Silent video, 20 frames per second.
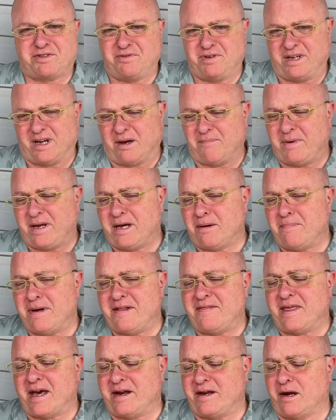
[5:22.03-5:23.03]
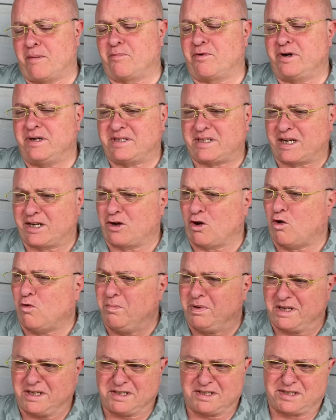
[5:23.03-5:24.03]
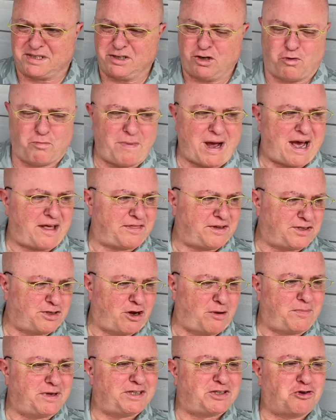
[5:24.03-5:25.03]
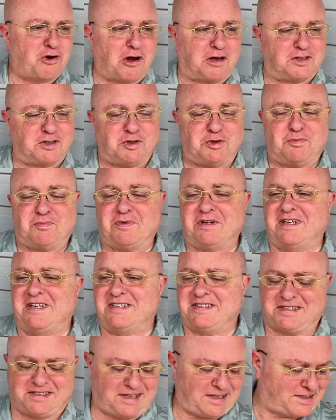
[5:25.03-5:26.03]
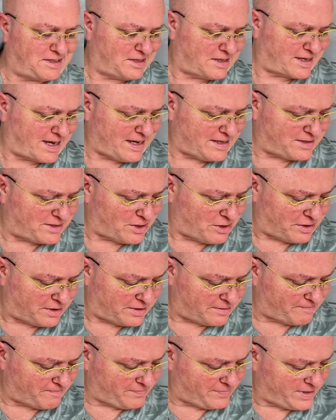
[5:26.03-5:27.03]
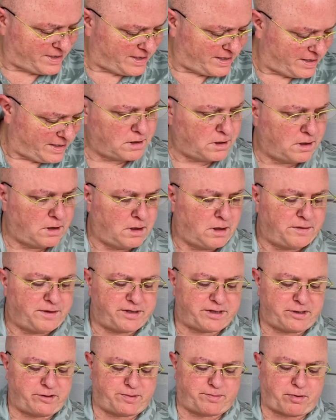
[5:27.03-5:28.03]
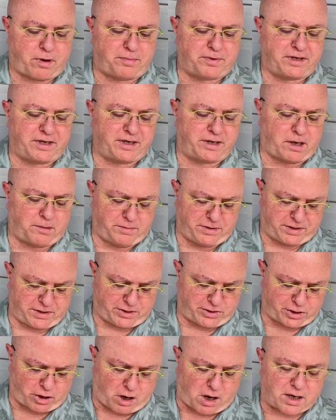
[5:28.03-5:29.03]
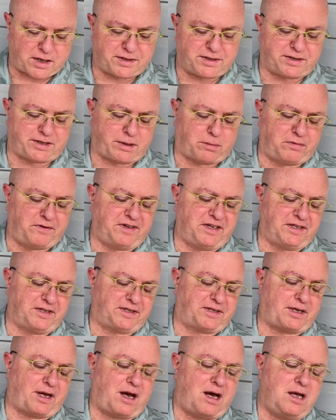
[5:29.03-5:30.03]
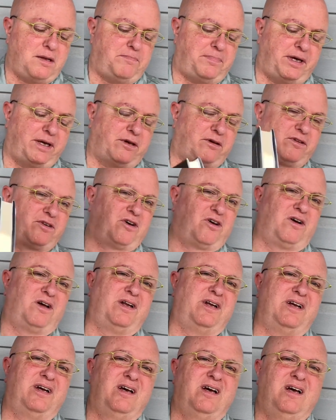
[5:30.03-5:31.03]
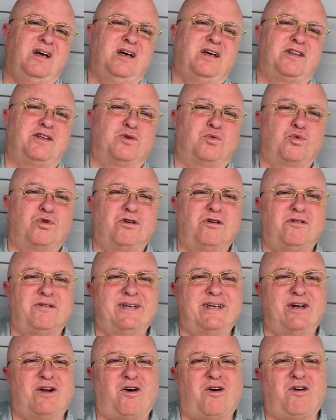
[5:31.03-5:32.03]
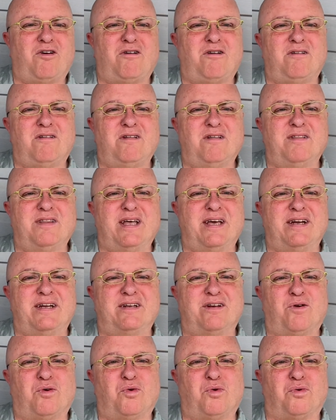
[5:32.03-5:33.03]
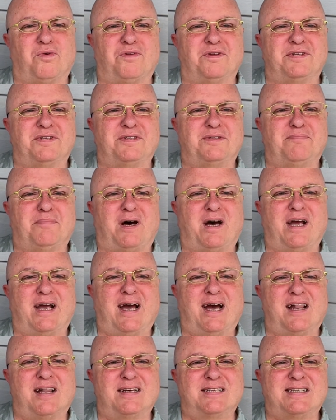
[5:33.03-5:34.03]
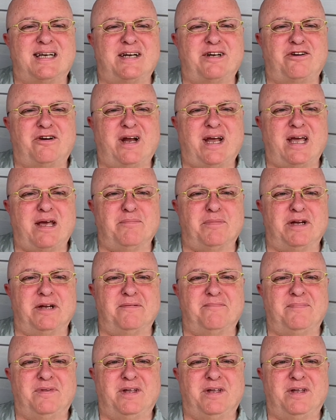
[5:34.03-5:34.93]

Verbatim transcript: three. I may amend that number as I go because, you know, math is not my strong suit, but let's, let's get started. This is probably going to come as a shock to some of you. I bailed on the World and All That It Holds by Aleksandar Hemon,